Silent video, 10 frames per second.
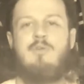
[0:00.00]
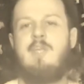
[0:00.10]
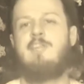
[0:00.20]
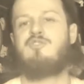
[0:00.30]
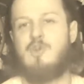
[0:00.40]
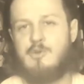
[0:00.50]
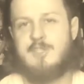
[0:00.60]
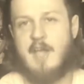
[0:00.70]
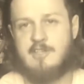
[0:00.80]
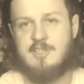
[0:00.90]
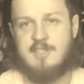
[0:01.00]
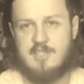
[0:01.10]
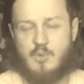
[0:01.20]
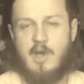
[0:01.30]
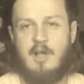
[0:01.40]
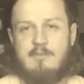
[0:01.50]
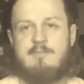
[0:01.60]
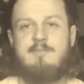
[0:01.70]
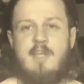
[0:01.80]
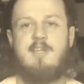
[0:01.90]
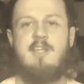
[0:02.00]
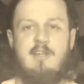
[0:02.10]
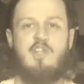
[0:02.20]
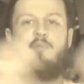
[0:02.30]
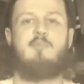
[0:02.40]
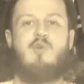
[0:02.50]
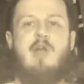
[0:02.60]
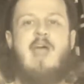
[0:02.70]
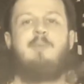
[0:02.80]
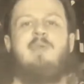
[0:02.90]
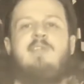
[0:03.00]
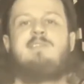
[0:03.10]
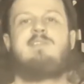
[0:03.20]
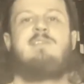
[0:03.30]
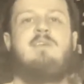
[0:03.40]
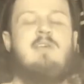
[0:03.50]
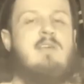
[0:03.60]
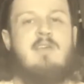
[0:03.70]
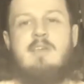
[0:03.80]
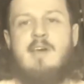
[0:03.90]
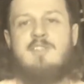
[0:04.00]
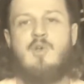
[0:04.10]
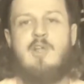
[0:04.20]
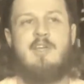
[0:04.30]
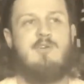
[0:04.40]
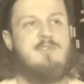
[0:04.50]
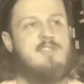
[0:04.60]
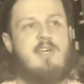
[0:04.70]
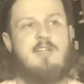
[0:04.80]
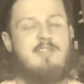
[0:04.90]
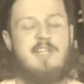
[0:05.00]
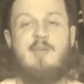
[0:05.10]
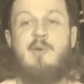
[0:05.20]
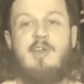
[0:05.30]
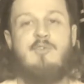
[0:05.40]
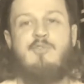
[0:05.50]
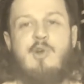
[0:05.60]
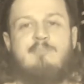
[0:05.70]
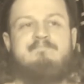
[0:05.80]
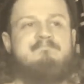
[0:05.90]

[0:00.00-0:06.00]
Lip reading: intro sections as well that need a little bit more ambience. And that's all I use the delay pedal for.